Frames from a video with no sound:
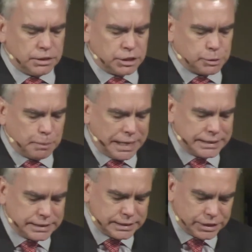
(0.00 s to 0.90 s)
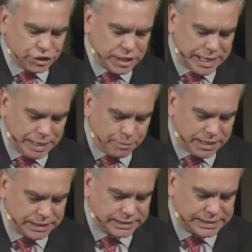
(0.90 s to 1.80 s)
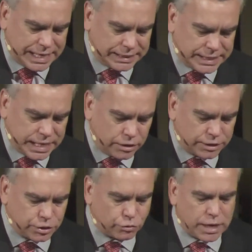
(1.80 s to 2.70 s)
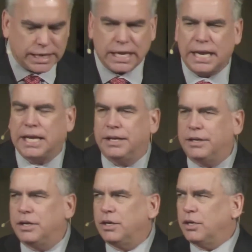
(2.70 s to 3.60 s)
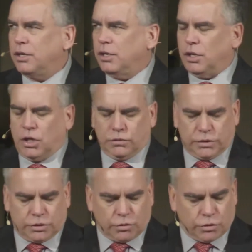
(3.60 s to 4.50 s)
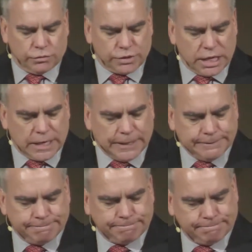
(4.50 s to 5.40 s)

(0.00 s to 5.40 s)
despising the shame, and has sat down at the right hand of the throne of God.